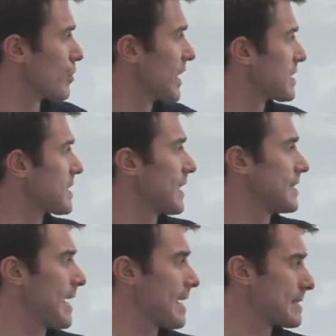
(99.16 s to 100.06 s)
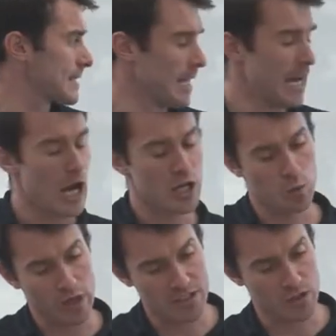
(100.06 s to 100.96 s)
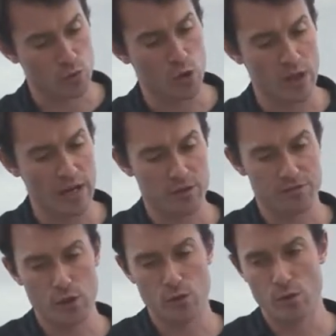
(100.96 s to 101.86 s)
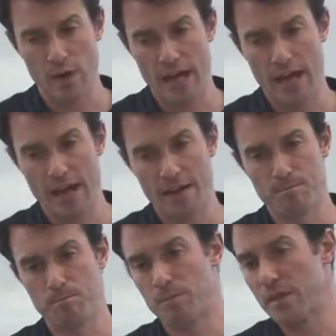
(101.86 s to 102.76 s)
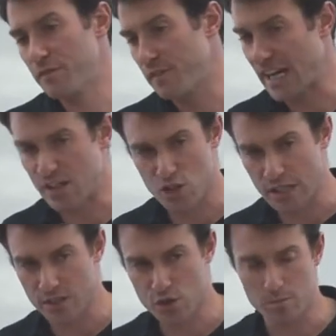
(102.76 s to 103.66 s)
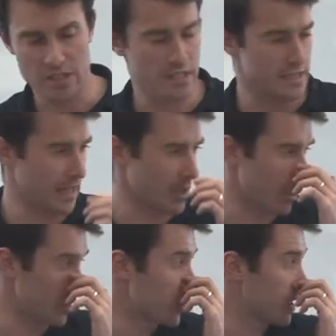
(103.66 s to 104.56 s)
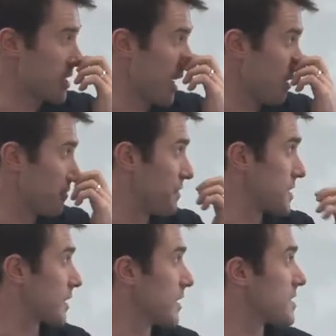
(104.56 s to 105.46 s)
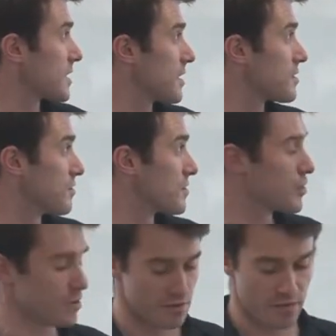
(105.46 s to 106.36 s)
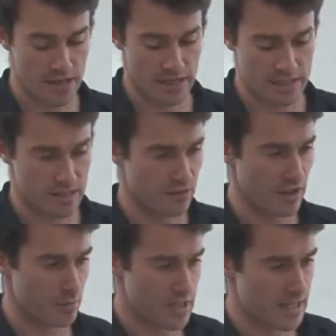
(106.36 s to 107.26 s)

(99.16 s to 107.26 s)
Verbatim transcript: real estate debt, as well as the rollout of new um, financial instruments and technologies and fiscal incentives to the finance and development